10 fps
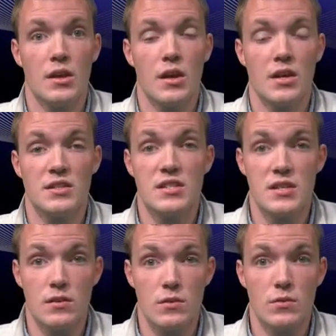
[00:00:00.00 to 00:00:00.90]

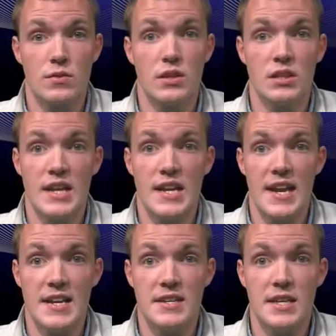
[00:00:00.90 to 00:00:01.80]
Until the late
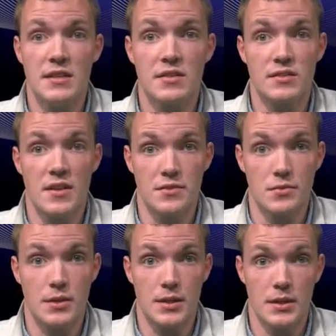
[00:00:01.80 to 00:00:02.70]
18th
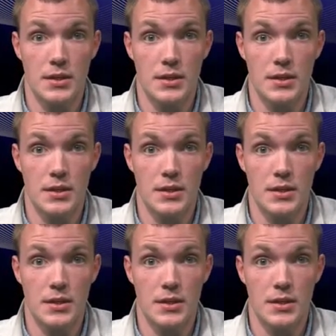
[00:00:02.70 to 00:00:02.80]
century,